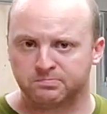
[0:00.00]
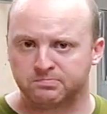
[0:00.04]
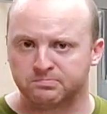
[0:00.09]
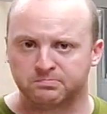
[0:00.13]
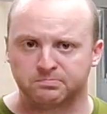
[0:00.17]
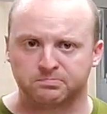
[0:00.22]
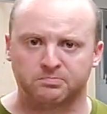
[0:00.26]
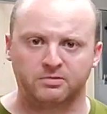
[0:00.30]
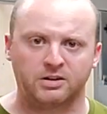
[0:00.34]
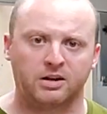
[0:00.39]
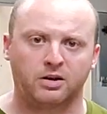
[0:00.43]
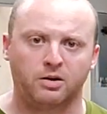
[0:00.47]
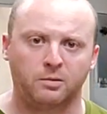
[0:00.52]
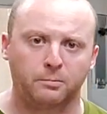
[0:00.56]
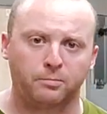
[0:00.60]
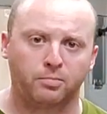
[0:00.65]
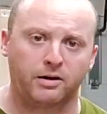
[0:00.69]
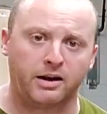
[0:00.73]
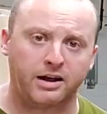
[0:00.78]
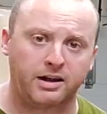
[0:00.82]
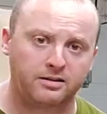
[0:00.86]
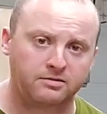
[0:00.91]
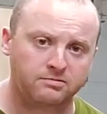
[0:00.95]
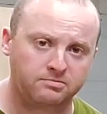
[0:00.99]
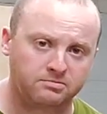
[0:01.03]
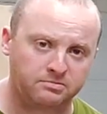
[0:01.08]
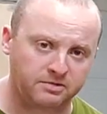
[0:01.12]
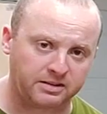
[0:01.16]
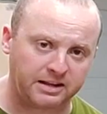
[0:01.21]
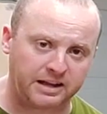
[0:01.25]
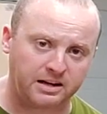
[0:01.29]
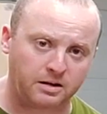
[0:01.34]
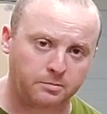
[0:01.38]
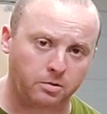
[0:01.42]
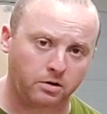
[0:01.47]
I don't know, bread, candy
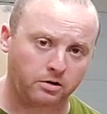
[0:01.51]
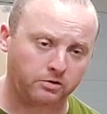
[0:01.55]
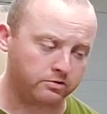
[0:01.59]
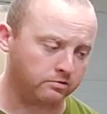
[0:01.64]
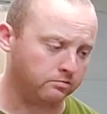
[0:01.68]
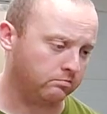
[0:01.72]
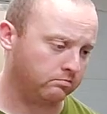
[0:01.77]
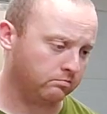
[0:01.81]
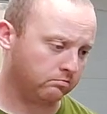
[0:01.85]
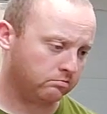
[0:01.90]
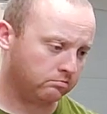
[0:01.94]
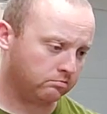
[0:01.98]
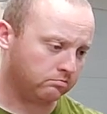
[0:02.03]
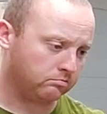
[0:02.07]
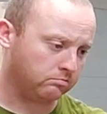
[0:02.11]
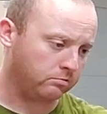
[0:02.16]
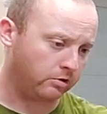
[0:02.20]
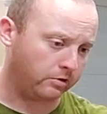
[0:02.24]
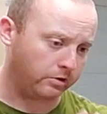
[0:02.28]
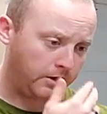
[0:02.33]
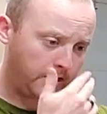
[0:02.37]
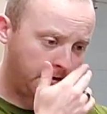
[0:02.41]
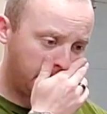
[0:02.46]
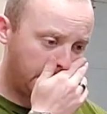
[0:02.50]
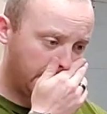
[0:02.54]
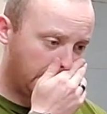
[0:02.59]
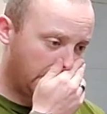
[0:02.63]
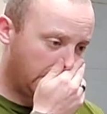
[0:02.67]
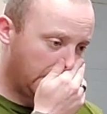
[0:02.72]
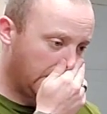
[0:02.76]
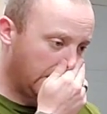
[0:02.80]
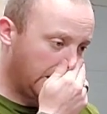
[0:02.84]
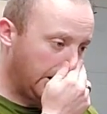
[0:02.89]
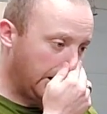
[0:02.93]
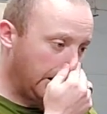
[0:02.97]
bars. You're
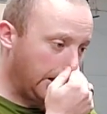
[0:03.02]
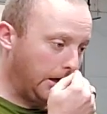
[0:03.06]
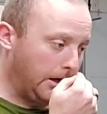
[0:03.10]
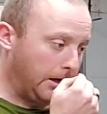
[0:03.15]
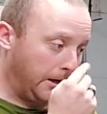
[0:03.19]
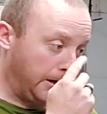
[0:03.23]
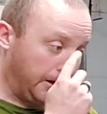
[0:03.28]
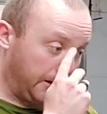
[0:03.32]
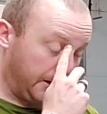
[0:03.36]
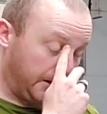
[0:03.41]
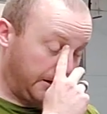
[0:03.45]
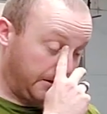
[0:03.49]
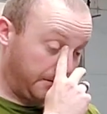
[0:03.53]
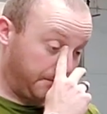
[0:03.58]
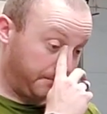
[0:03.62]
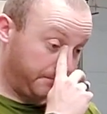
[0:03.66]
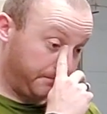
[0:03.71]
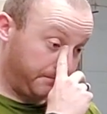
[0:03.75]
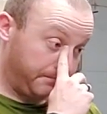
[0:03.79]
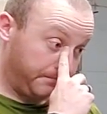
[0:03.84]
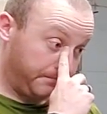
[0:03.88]
done.